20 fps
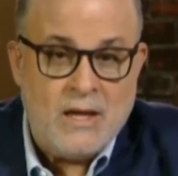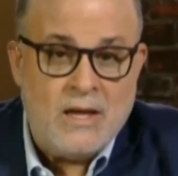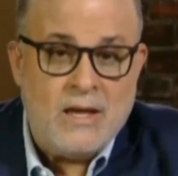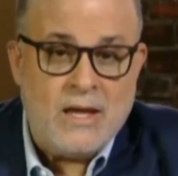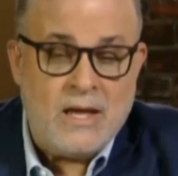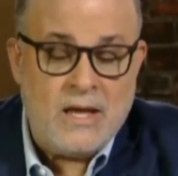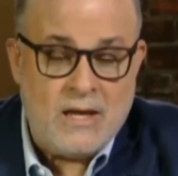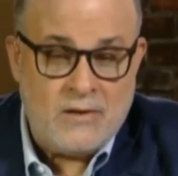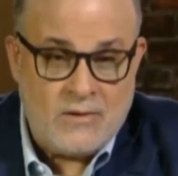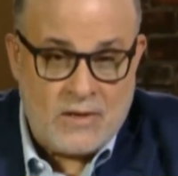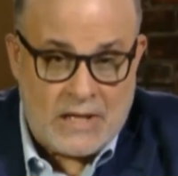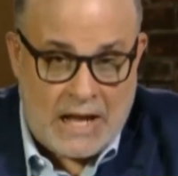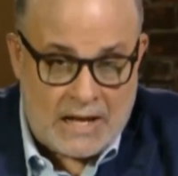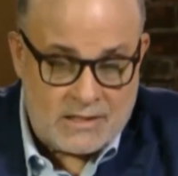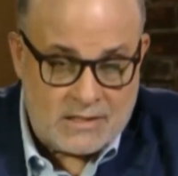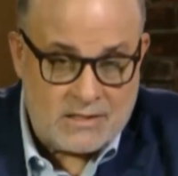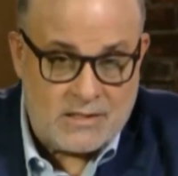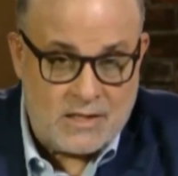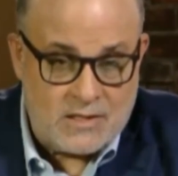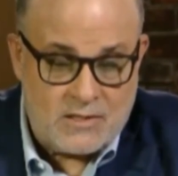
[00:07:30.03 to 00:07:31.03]
into that
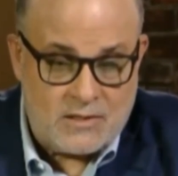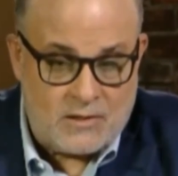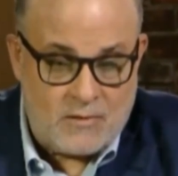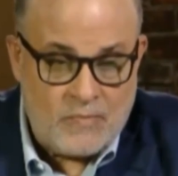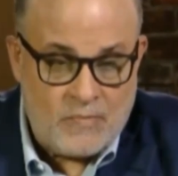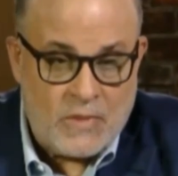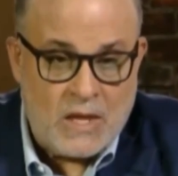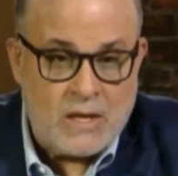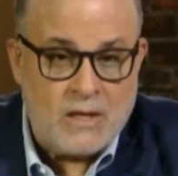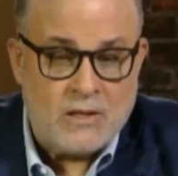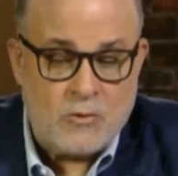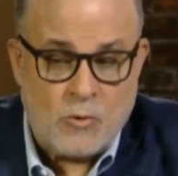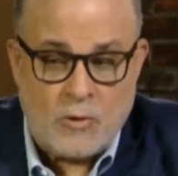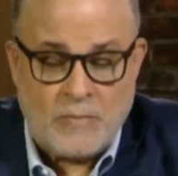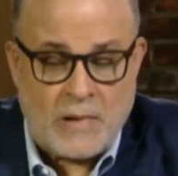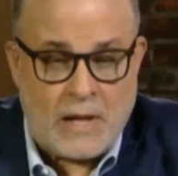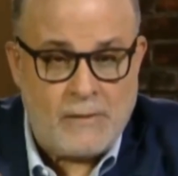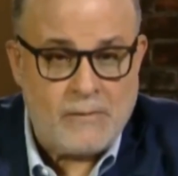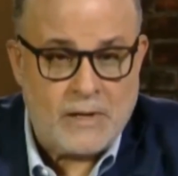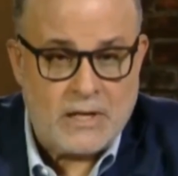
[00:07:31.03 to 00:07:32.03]
system. The
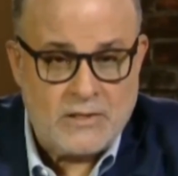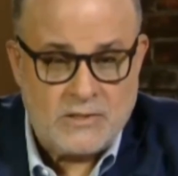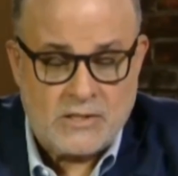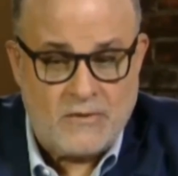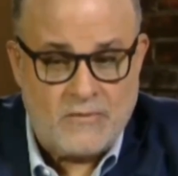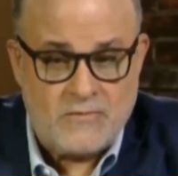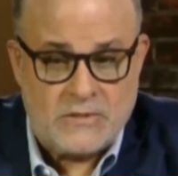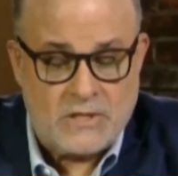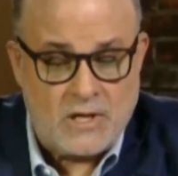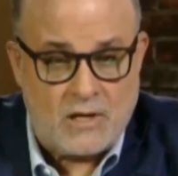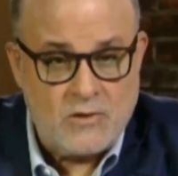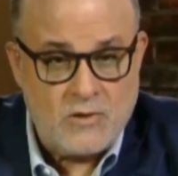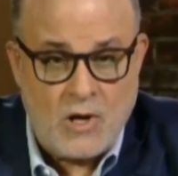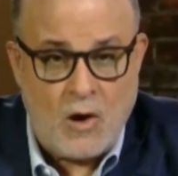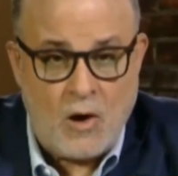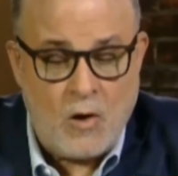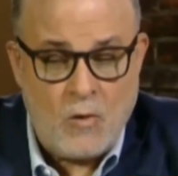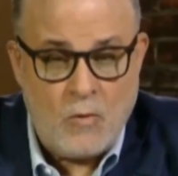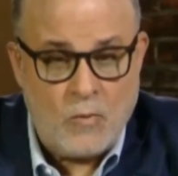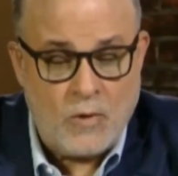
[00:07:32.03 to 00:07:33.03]
Republicans have said,
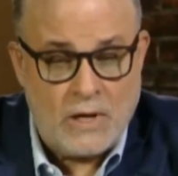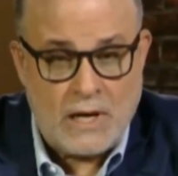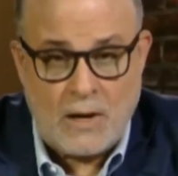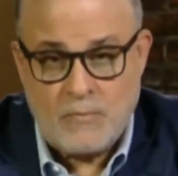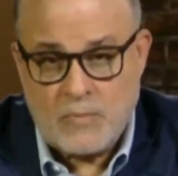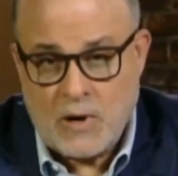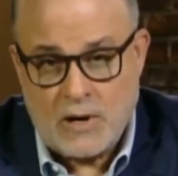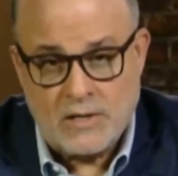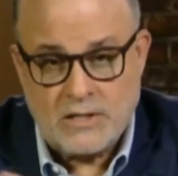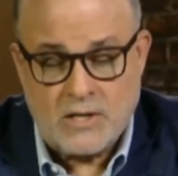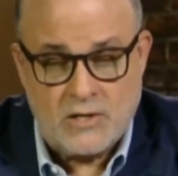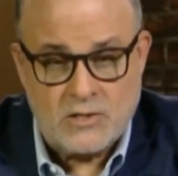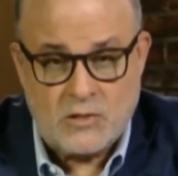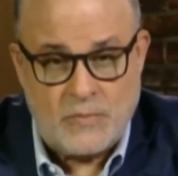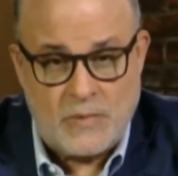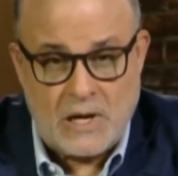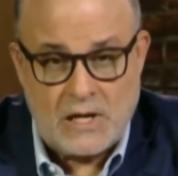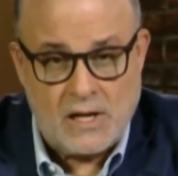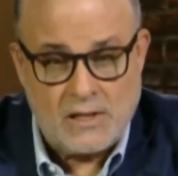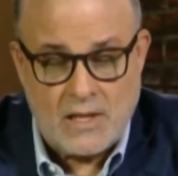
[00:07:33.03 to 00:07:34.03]
no, we're not
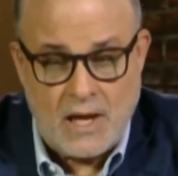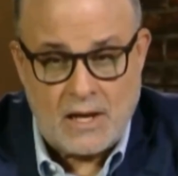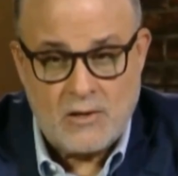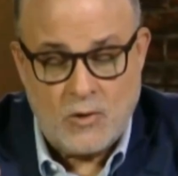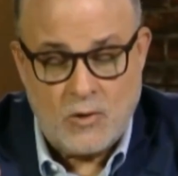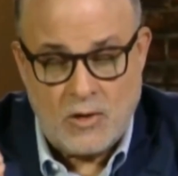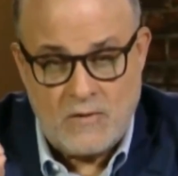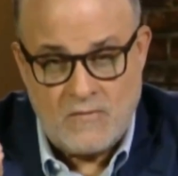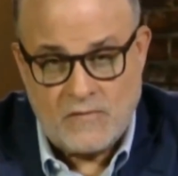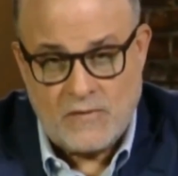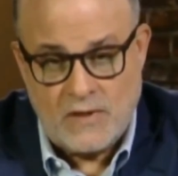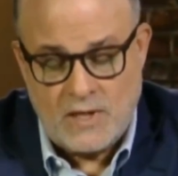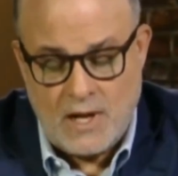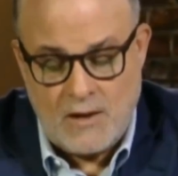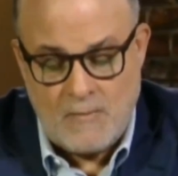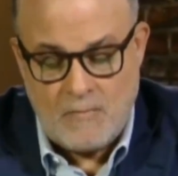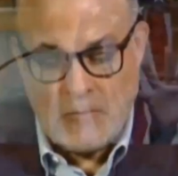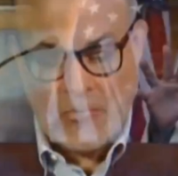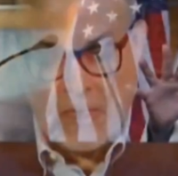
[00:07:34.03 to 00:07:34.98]
participating in that. Good for them.